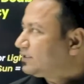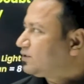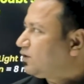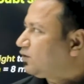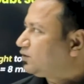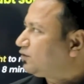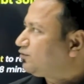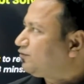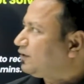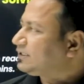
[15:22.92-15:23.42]

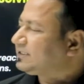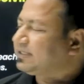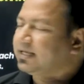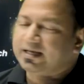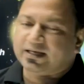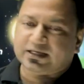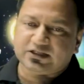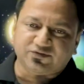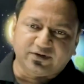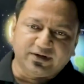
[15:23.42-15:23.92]
So the first
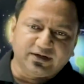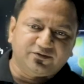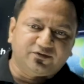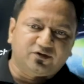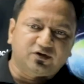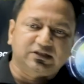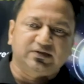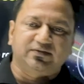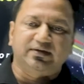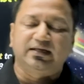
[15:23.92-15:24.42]
thing is
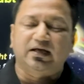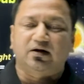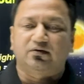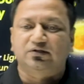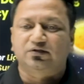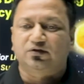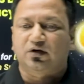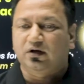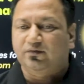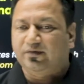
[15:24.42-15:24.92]
24/7
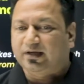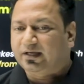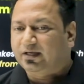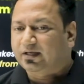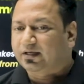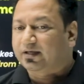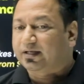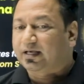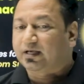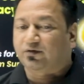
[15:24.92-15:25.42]
doubt
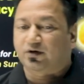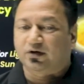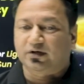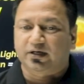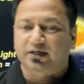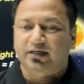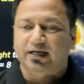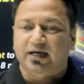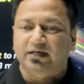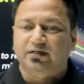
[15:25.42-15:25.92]
solving in
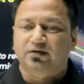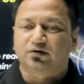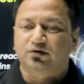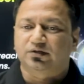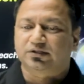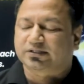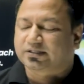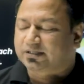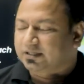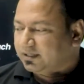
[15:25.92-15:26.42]
iQuanta CAT
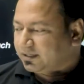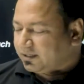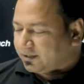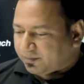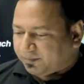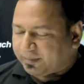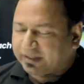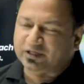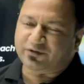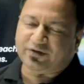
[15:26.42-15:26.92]
course.
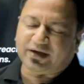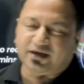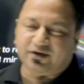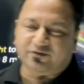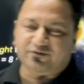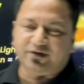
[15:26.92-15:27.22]
By the way,